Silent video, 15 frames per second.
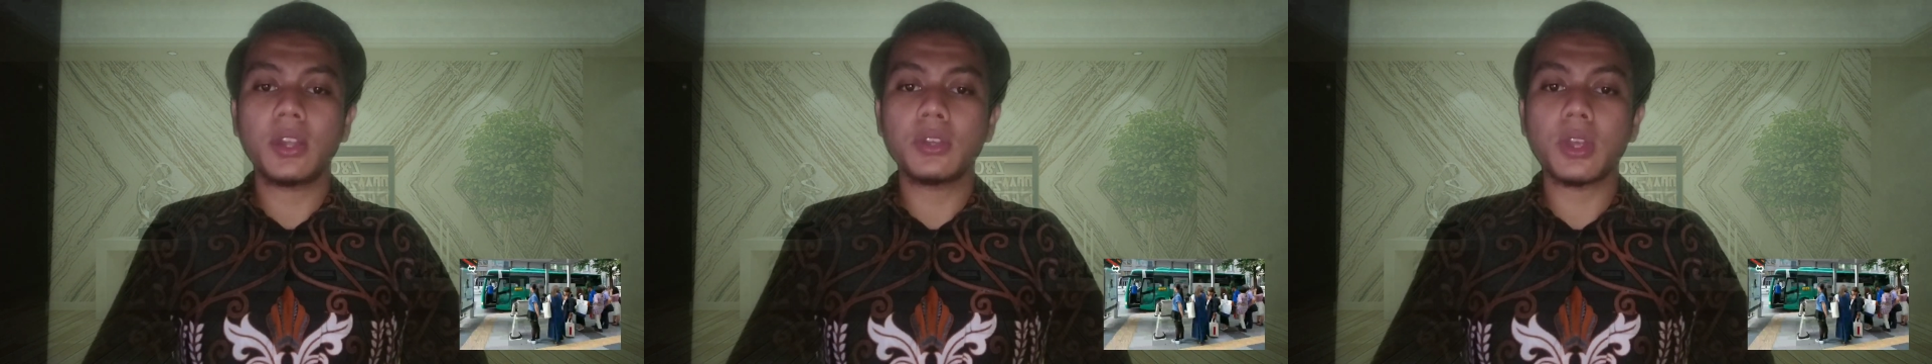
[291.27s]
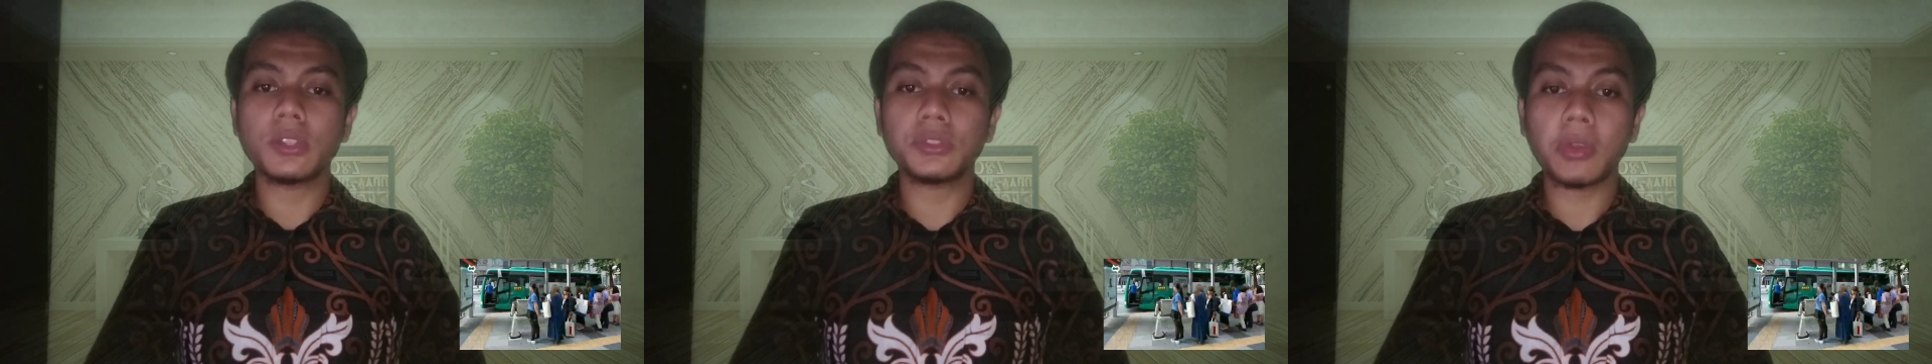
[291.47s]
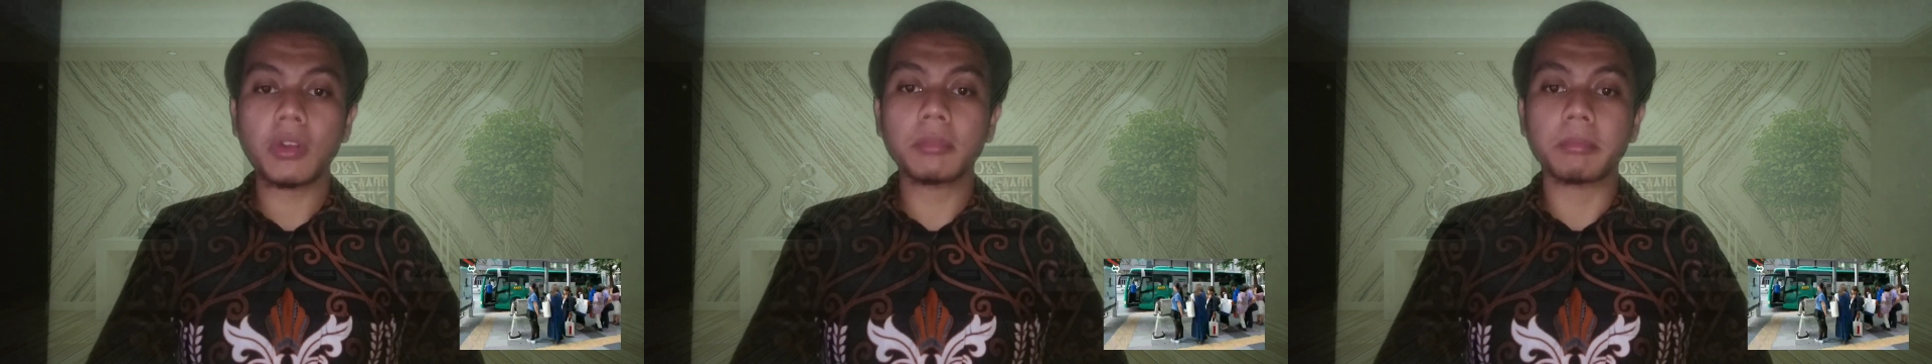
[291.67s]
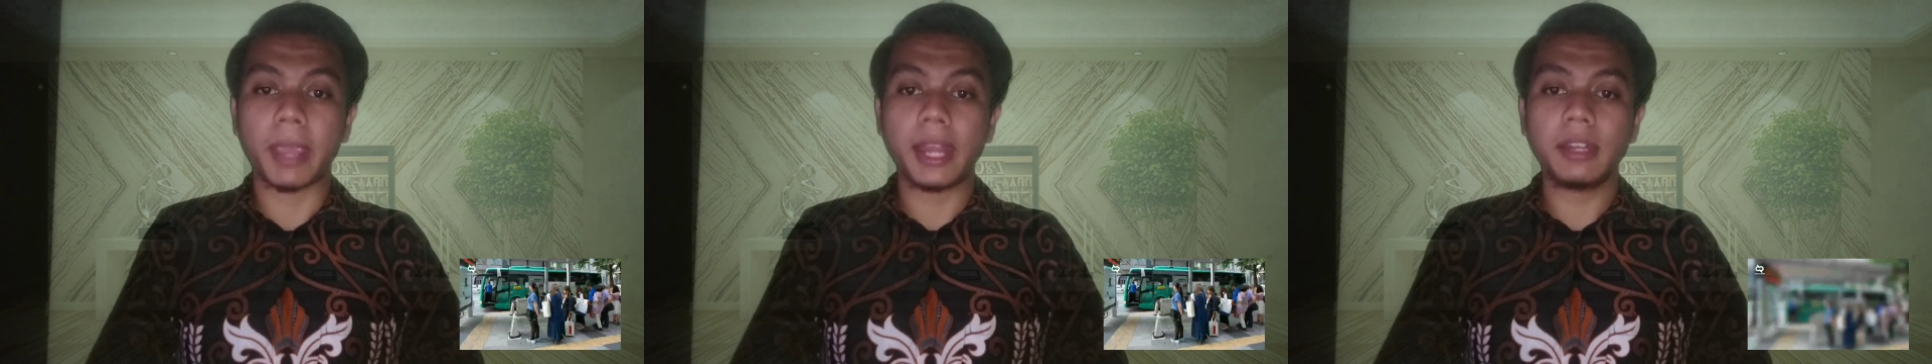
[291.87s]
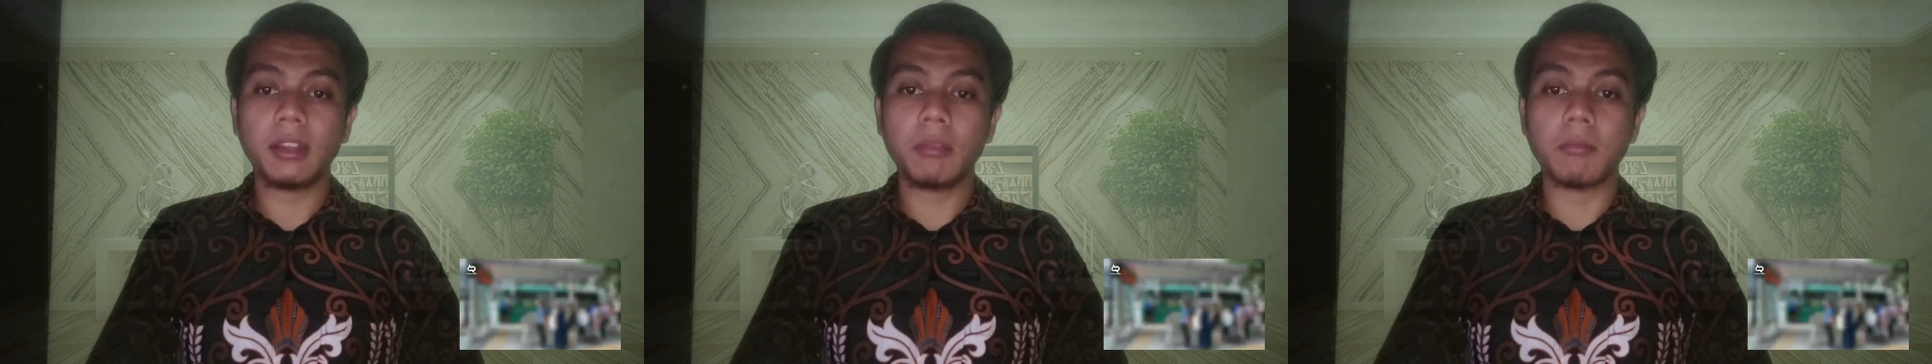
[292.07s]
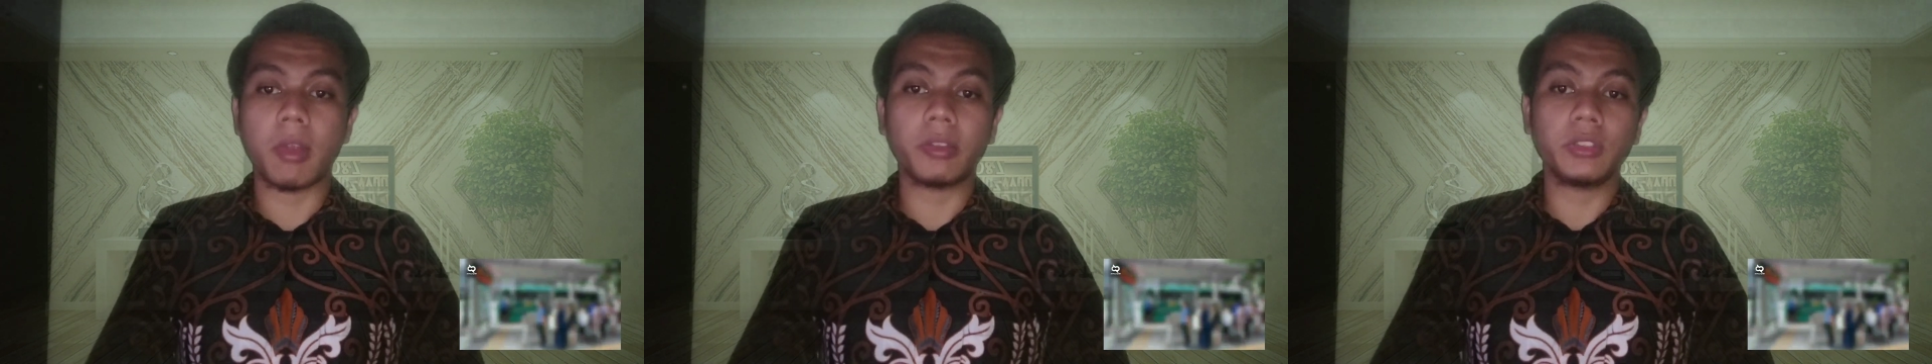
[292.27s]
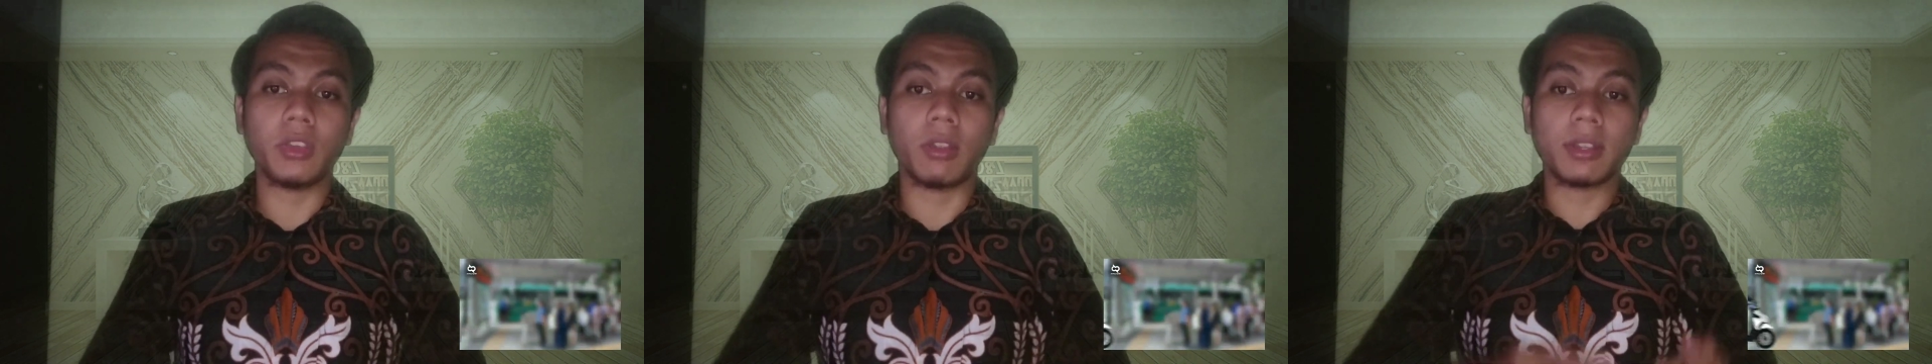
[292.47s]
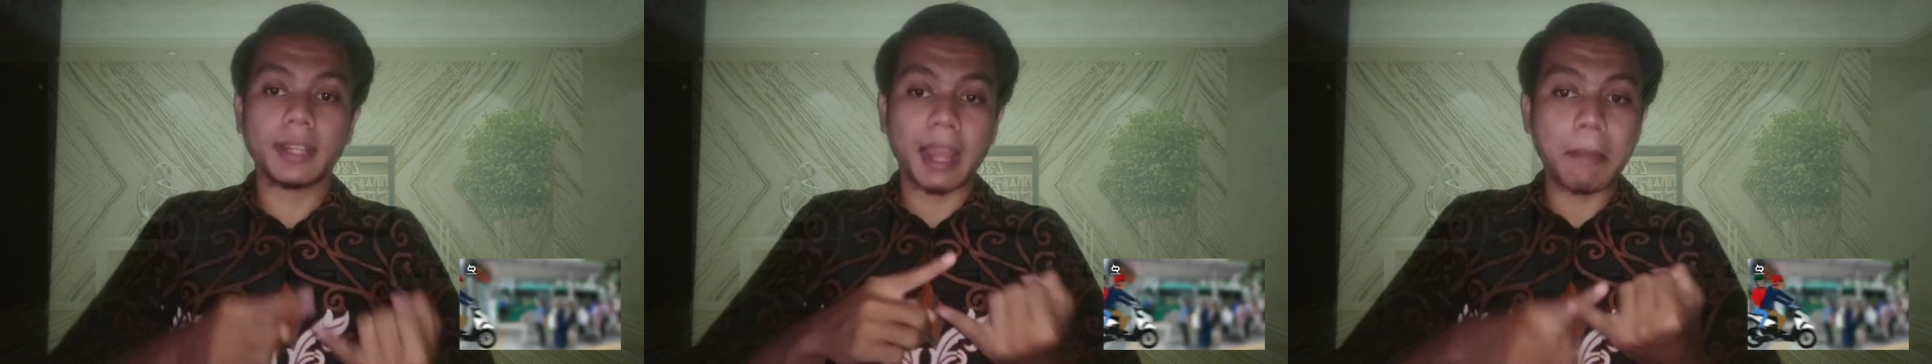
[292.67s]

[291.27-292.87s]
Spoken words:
Don't talk bad about your